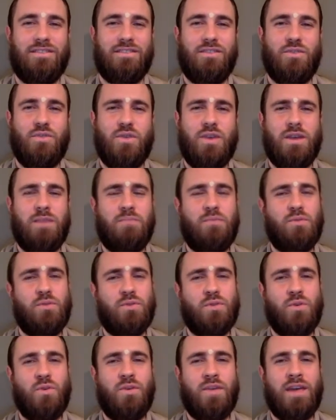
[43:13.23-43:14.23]
You can put
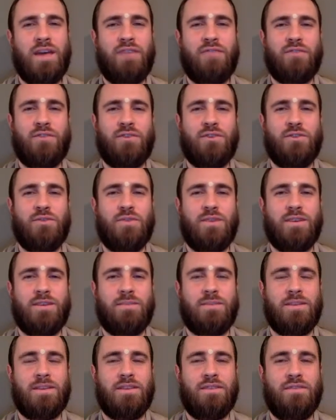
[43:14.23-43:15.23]
all the effort you
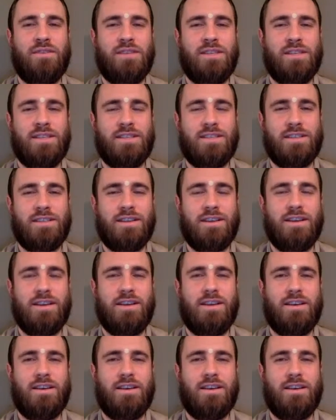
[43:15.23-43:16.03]
want, but if it is